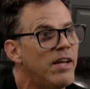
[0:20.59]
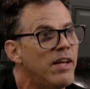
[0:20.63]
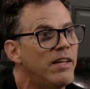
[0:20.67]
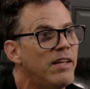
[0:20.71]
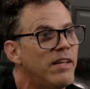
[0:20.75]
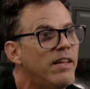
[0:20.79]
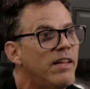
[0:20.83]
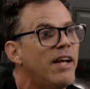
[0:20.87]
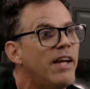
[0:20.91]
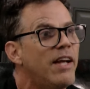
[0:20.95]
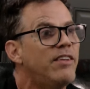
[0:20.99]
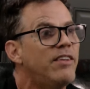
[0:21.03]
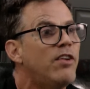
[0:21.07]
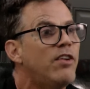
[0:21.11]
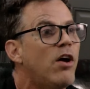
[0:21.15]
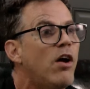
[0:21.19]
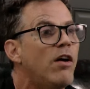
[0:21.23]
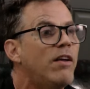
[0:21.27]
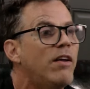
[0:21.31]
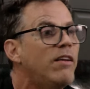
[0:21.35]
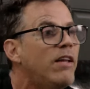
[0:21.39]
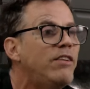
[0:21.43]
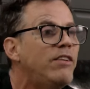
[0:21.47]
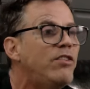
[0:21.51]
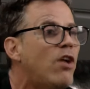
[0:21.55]
Like
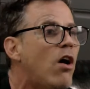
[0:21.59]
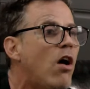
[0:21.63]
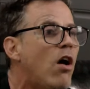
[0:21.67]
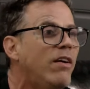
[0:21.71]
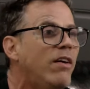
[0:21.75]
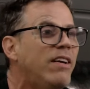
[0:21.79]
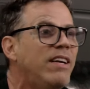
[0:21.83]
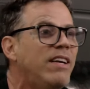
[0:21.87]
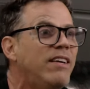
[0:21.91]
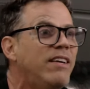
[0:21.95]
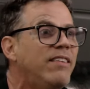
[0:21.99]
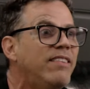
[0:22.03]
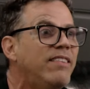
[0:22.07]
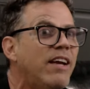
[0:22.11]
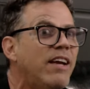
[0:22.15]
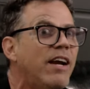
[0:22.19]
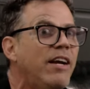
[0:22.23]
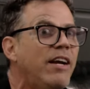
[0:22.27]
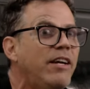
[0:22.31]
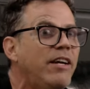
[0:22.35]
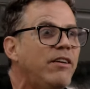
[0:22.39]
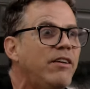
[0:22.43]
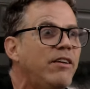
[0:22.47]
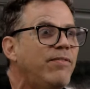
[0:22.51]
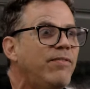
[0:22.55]
talking is
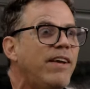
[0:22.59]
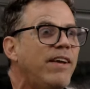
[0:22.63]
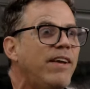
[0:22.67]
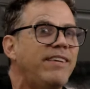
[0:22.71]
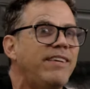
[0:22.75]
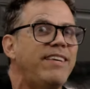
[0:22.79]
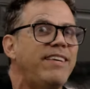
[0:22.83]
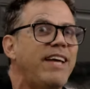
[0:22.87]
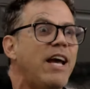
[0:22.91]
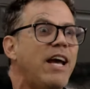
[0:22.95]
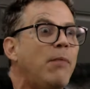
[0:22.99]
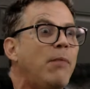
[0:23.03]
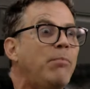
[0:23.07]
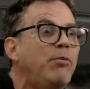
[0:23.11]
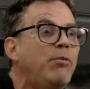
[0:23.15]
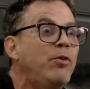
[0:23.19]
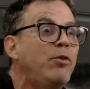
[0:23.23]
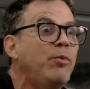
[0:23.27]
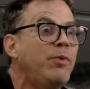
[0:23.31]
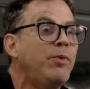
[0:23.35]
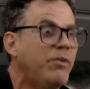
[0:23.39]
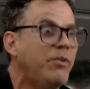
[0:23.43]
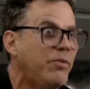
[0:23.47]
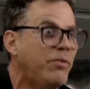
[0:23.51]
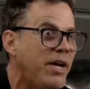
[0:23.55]
kind of like
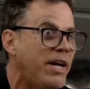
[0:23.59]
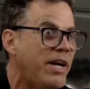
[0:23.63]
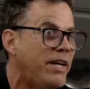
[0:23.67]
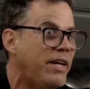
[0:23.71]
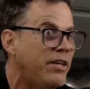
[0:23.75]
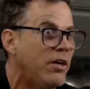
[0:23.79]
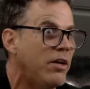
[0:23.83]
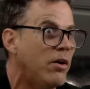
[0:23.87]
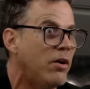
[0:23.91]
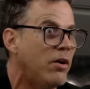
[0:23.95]
taboo in radio.